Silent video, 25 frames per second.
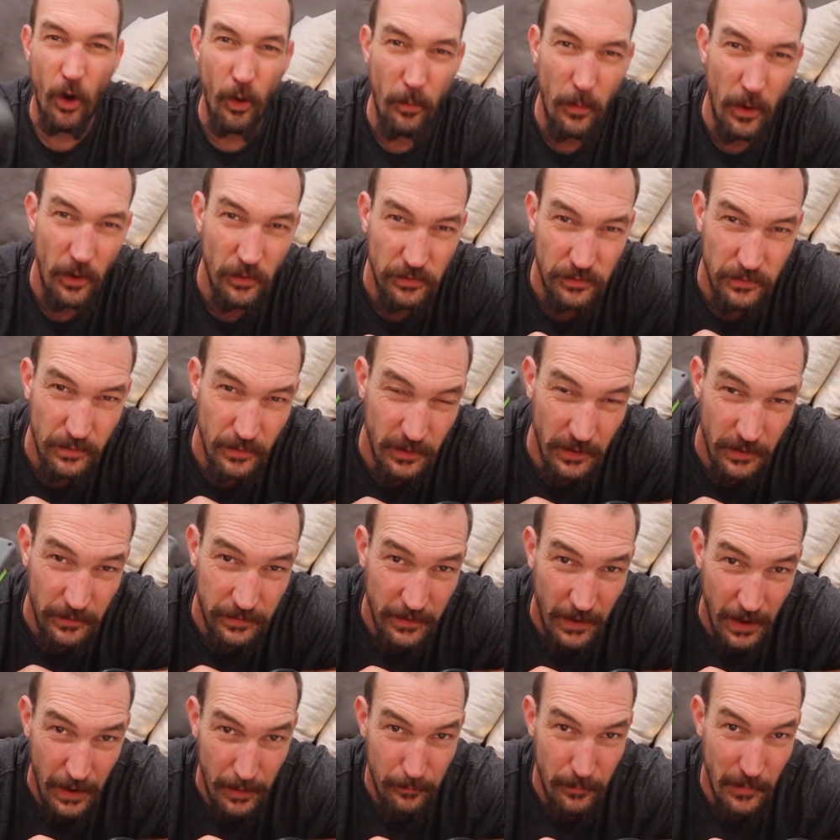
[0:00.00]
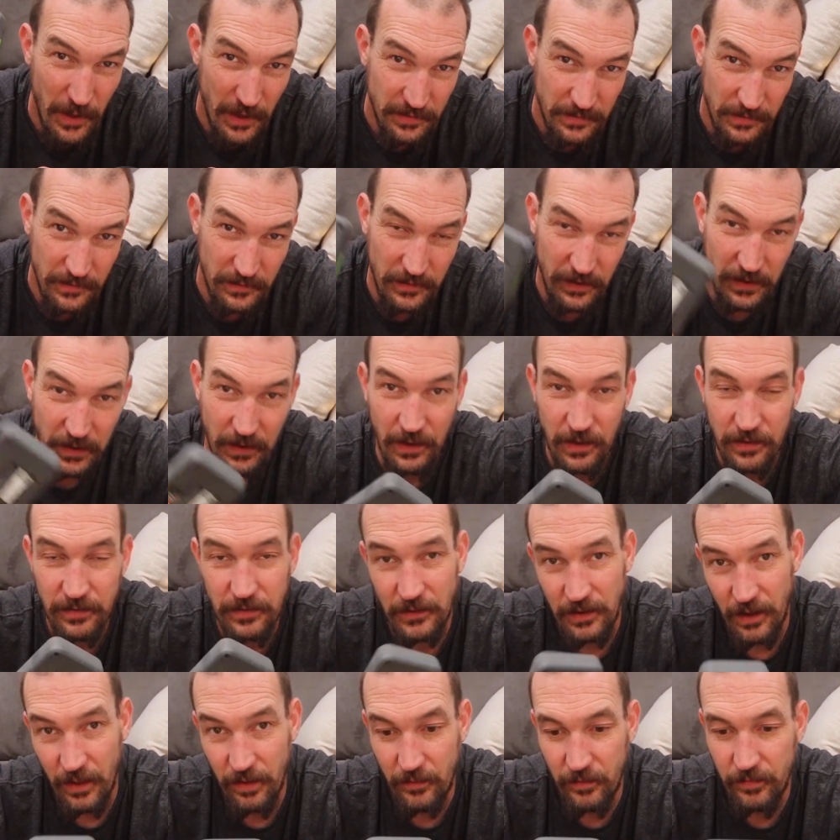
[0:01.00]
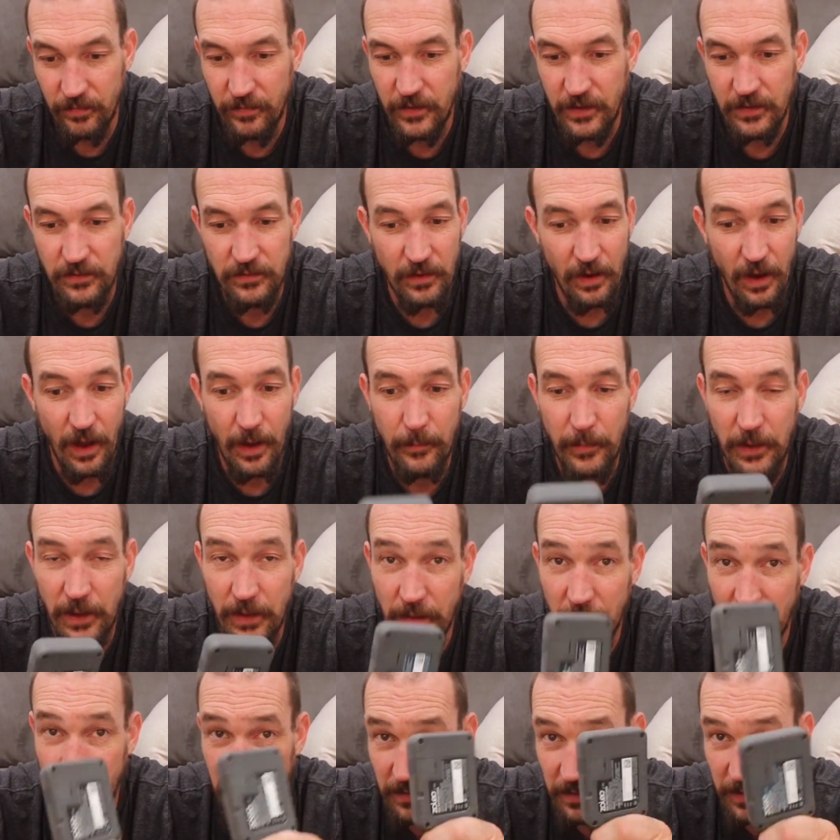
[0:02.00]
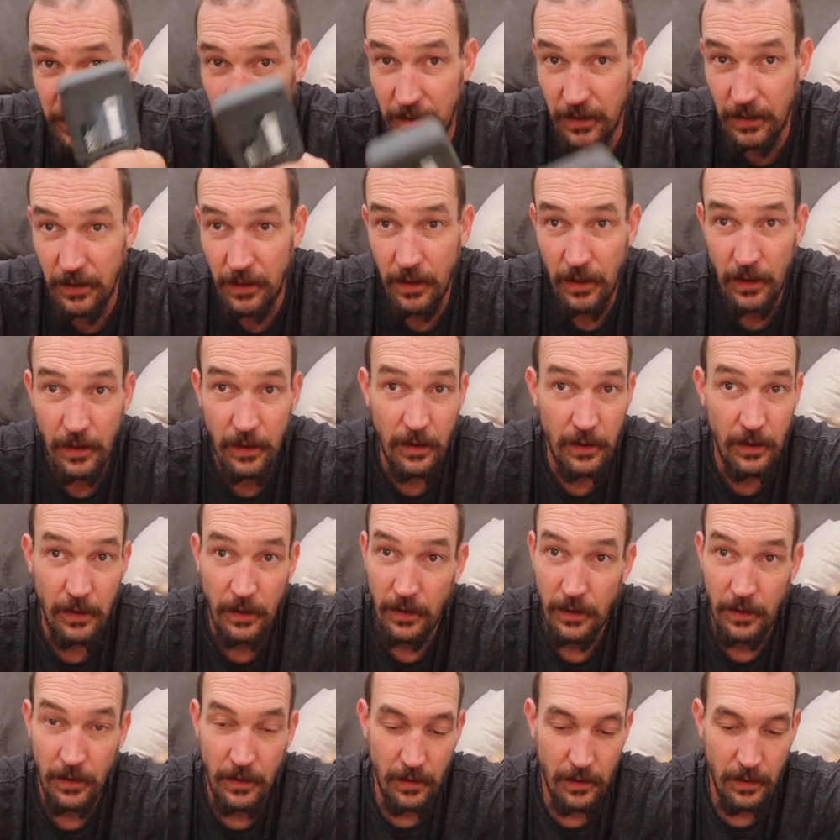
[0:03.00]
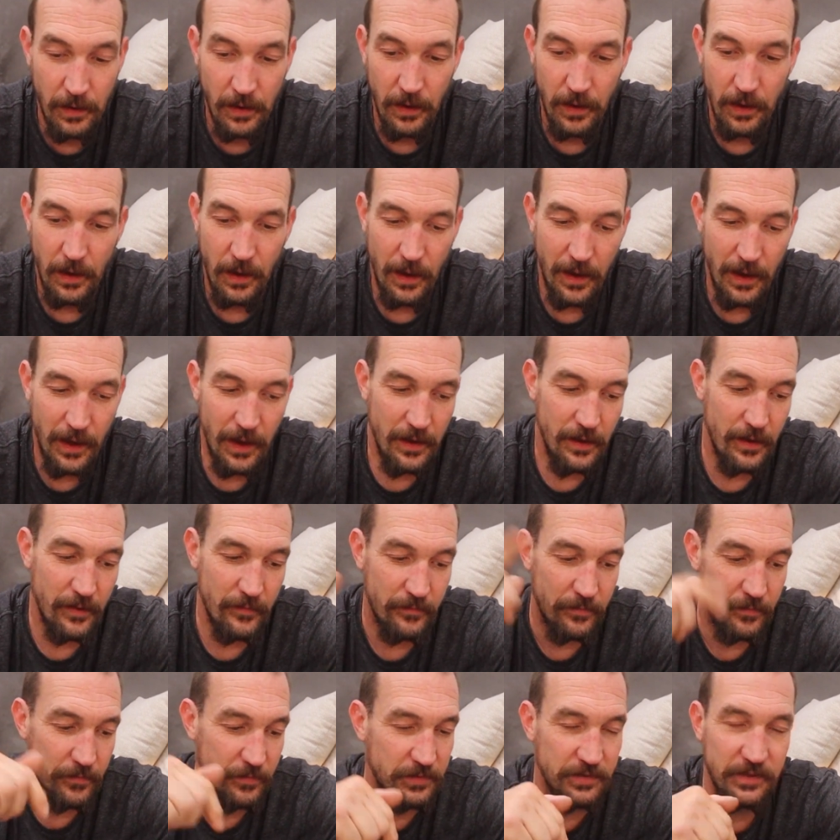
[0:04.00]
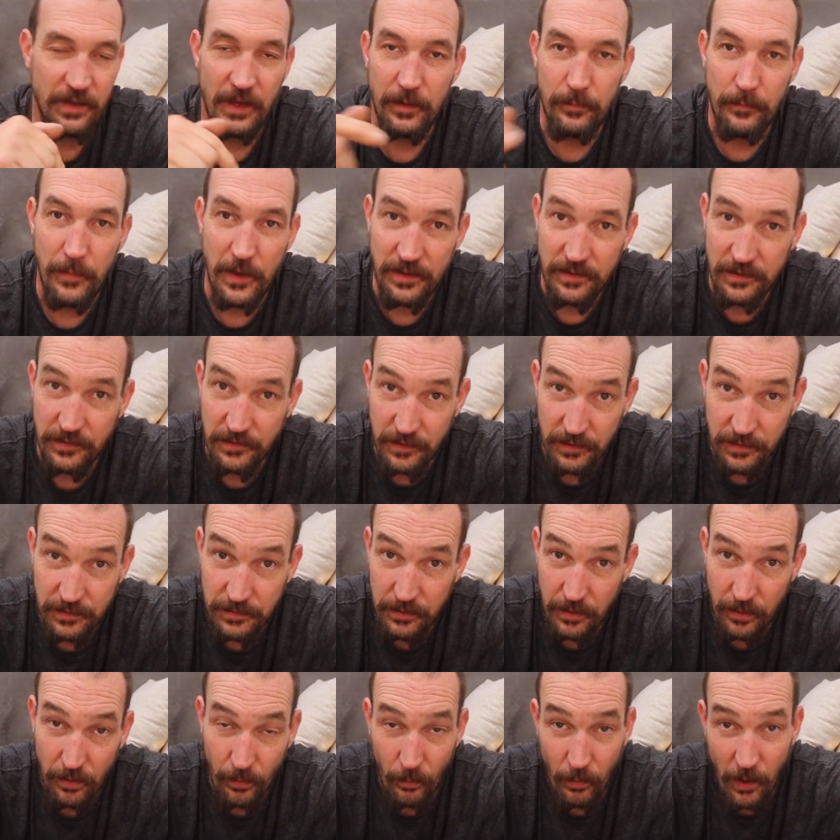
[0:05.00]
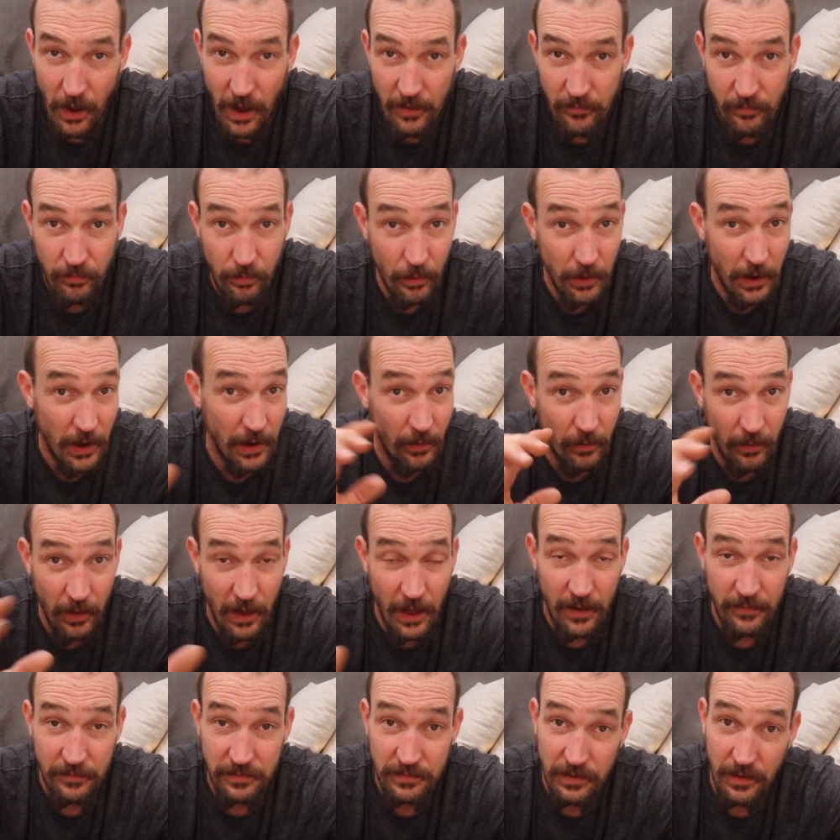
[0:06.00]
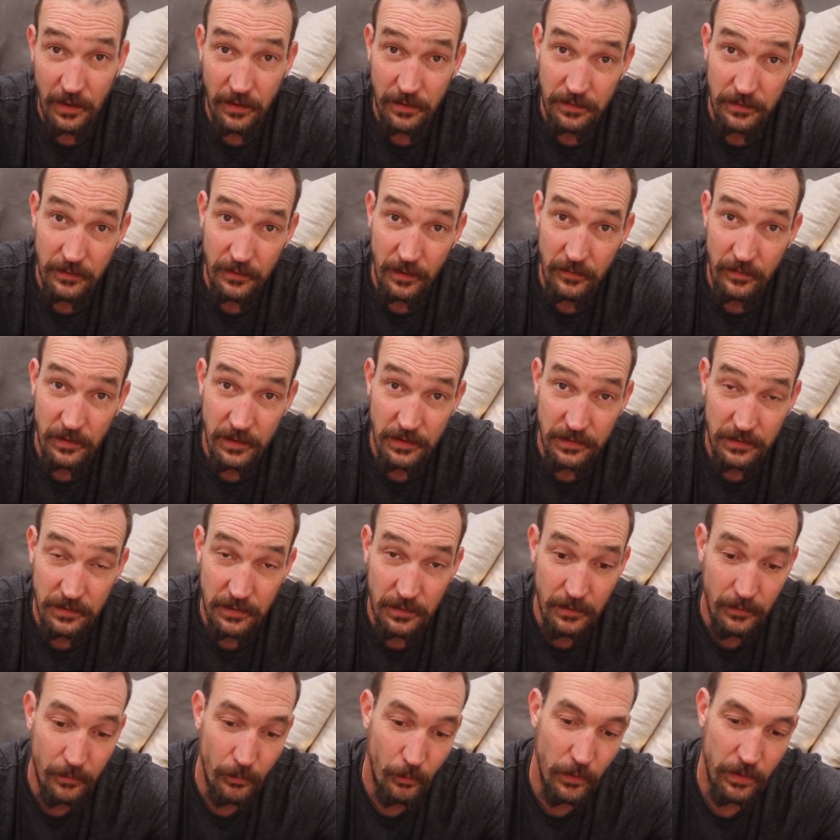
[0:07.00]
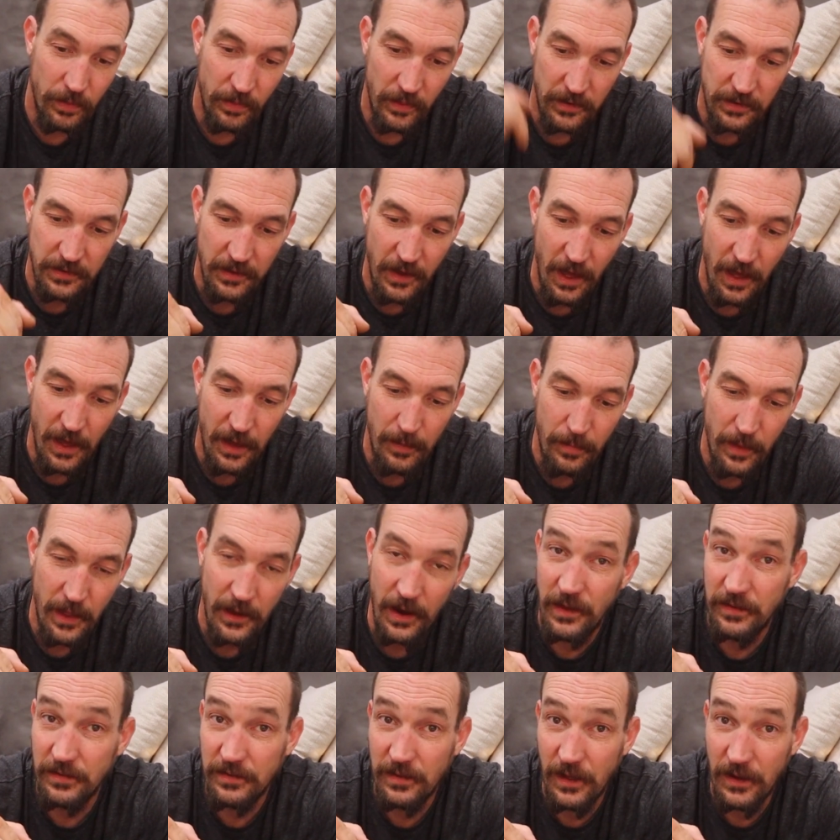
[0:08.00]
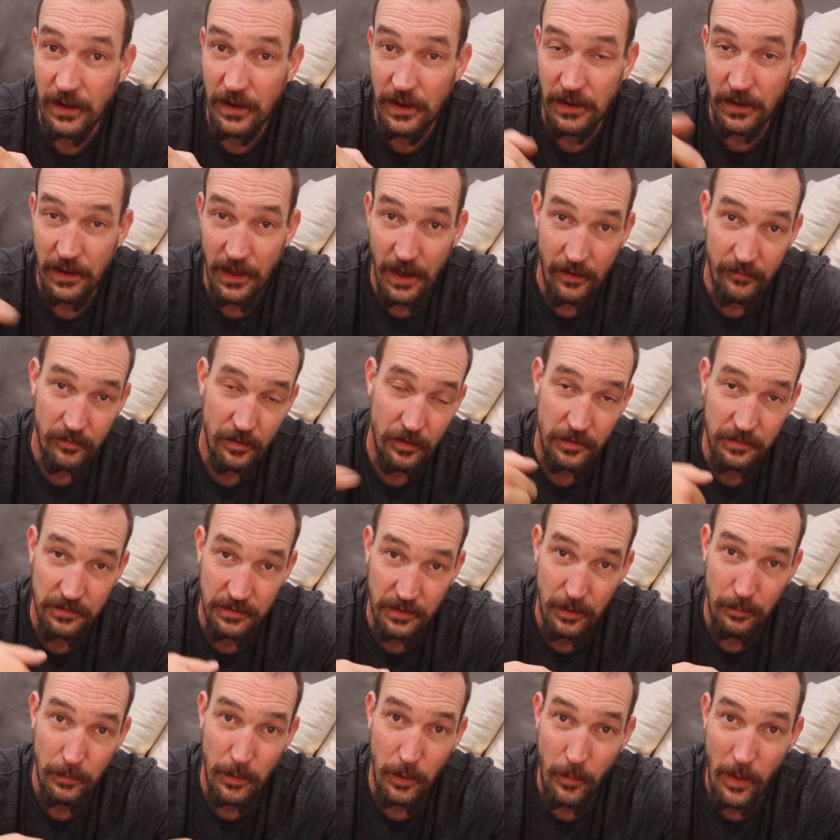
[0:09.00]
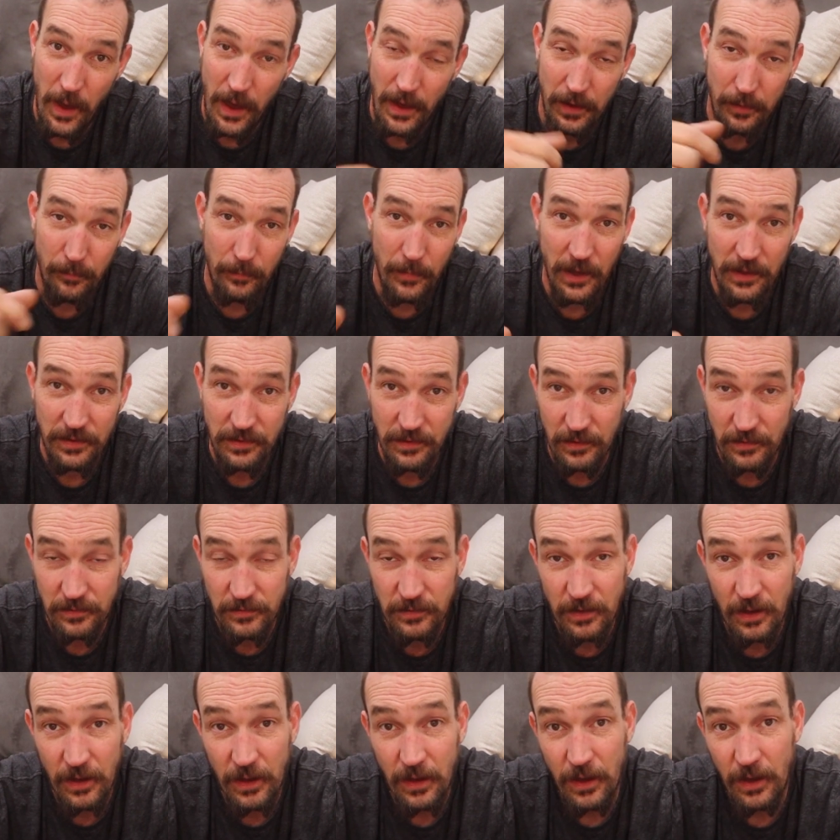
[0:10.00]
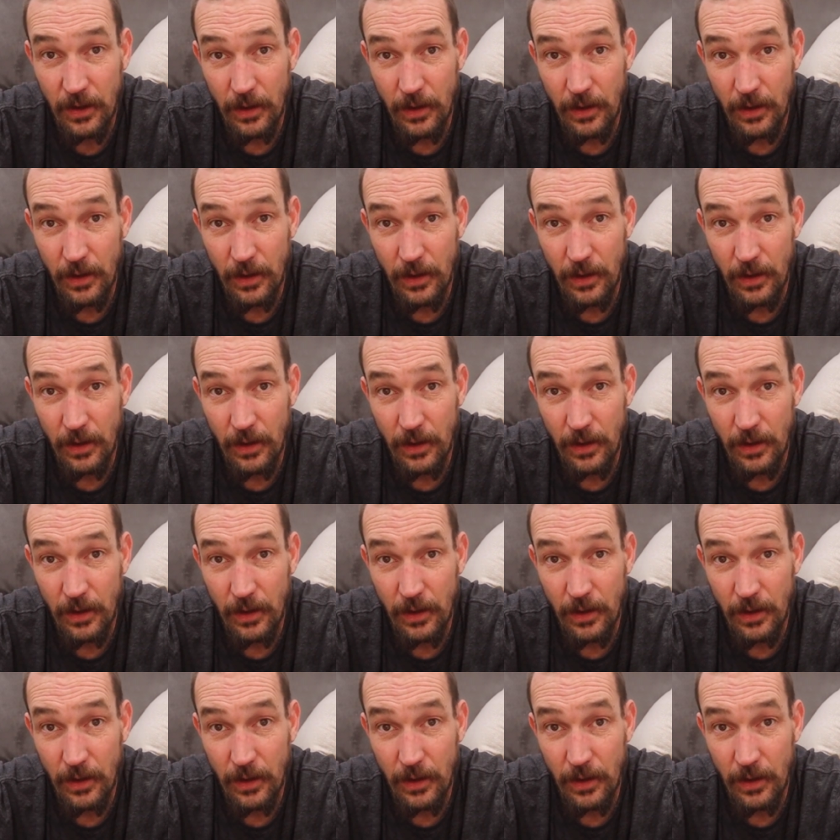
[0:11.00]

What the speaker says: Almost real-time messaging is another feature. I mean, this thing, I have sent messages to the wife when I don't have cell service with the time that I sent it, have her send me back a message